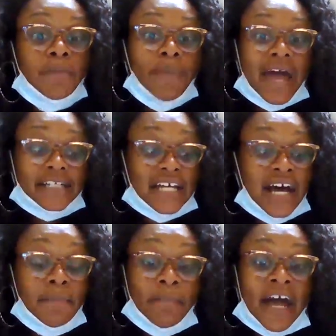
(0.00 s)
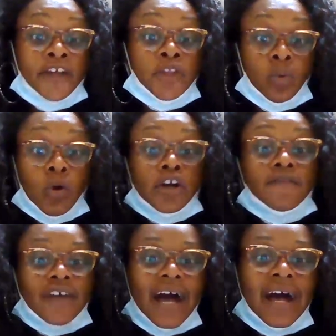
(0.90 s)
are backed up by the word
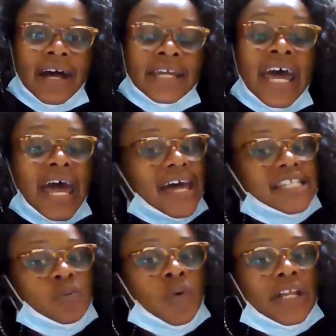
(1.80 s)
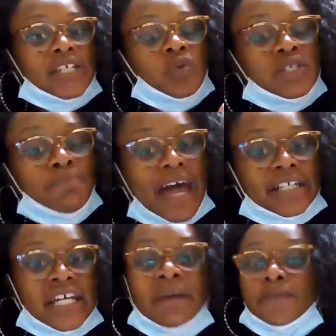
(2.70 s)
of God, as well as what's
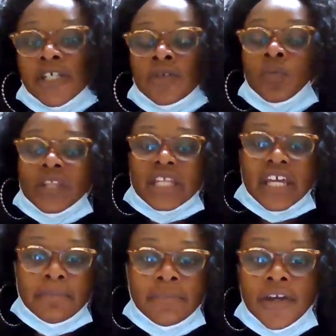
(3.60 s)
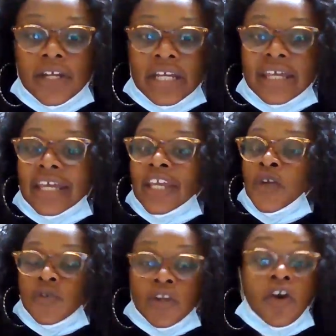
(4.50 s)
backed up to what the community,
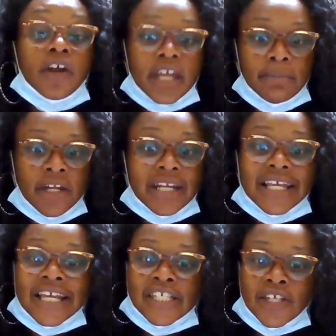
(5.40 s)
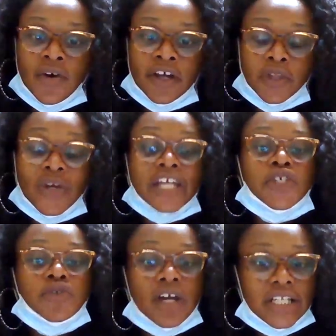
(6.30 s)
your community, is going through and
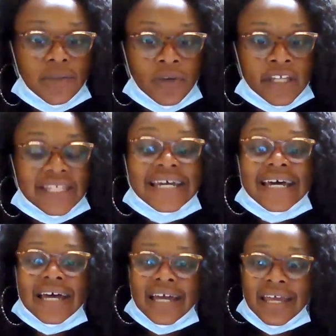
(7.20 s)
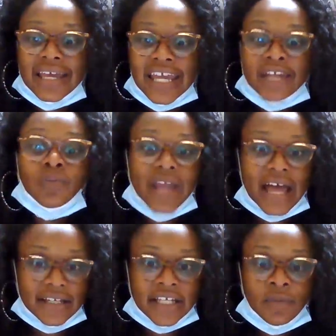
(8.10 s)
struggling with in
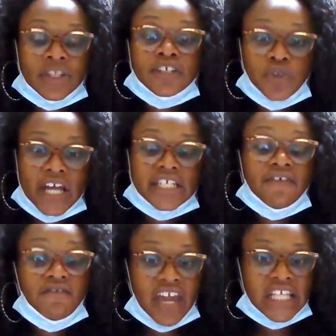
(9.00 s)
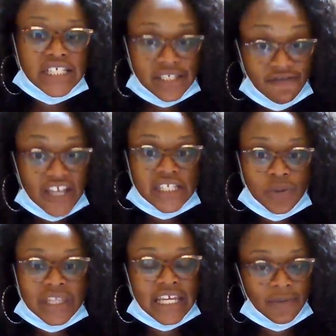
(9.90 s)
reality, what they're trying to face face
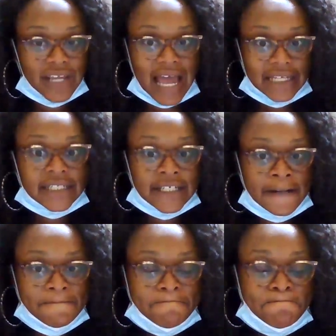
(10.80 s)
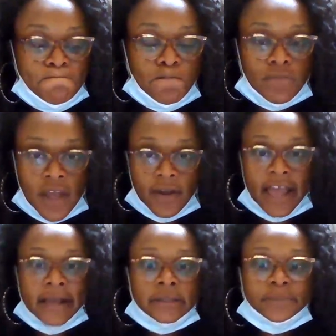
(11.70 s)
with in reality.
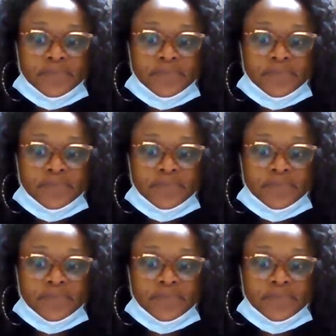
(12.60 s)
Okay.